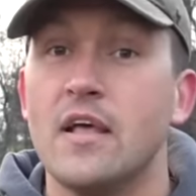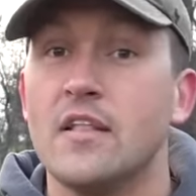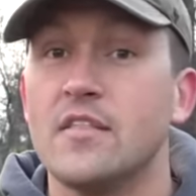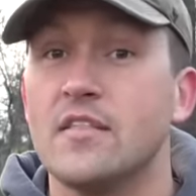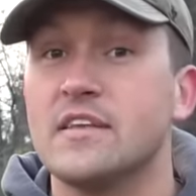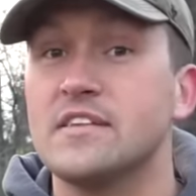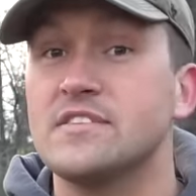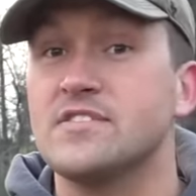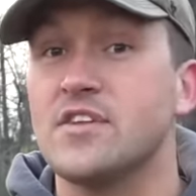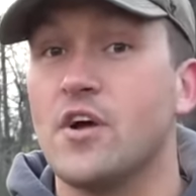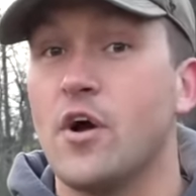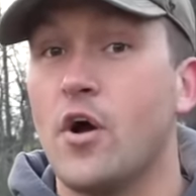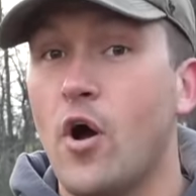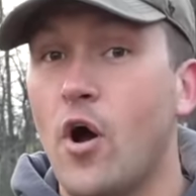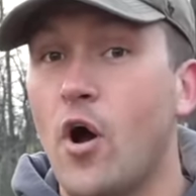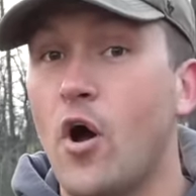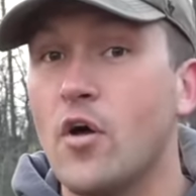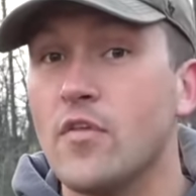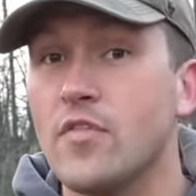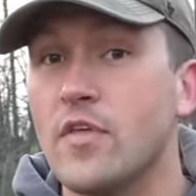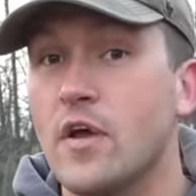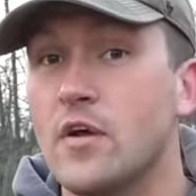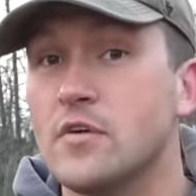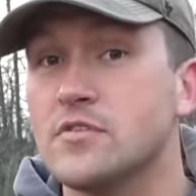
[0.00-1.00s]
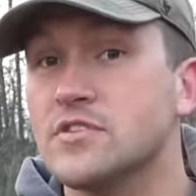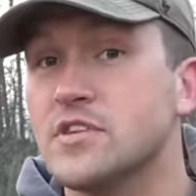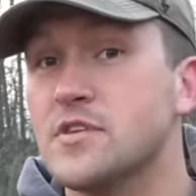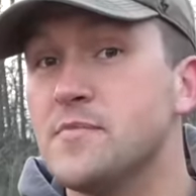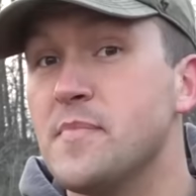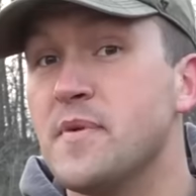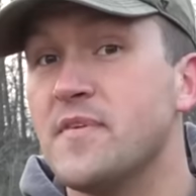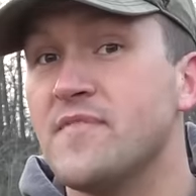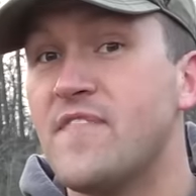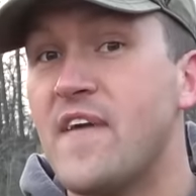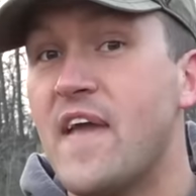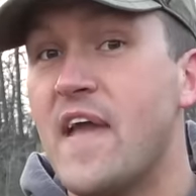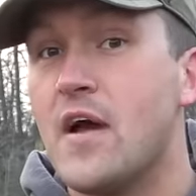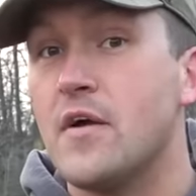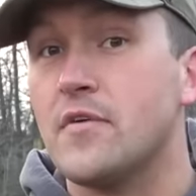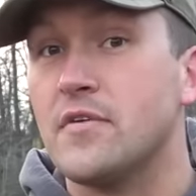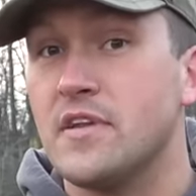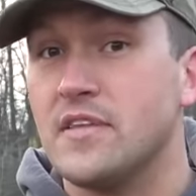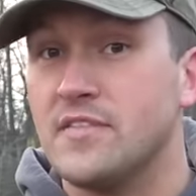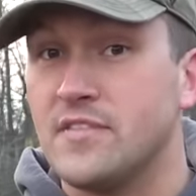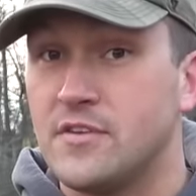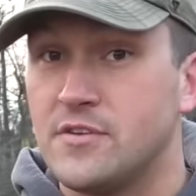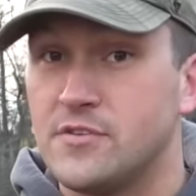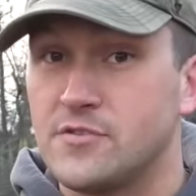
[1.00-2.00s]
Links to all those can be
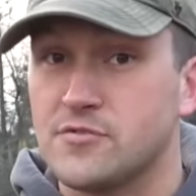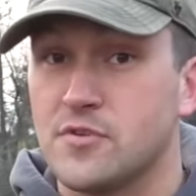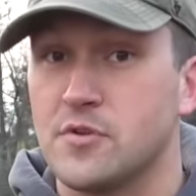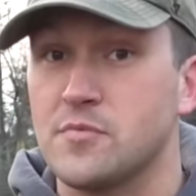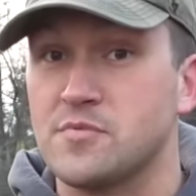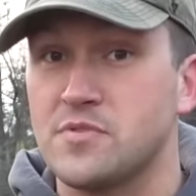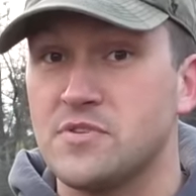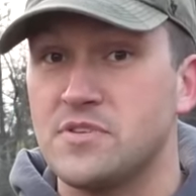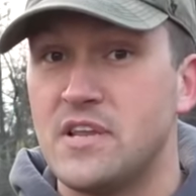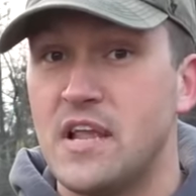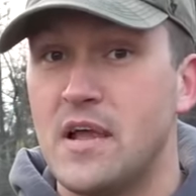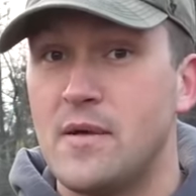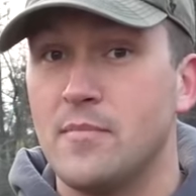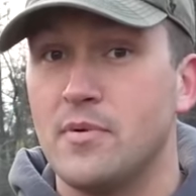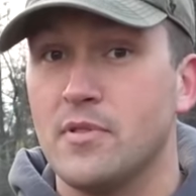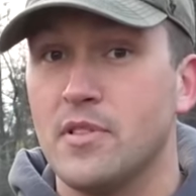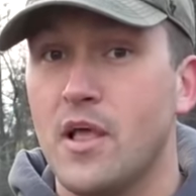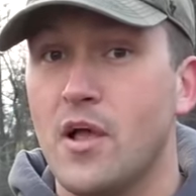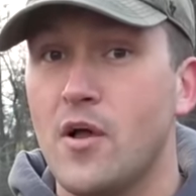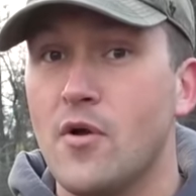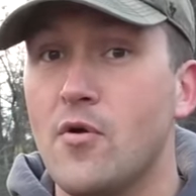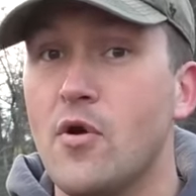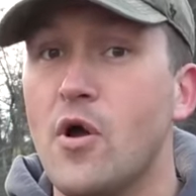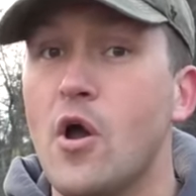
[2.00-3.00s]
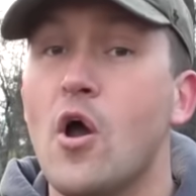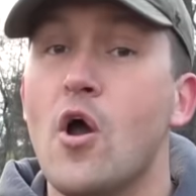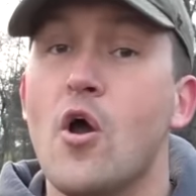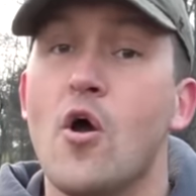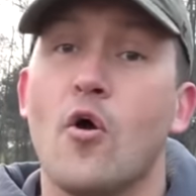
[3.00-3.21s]
found in the description down below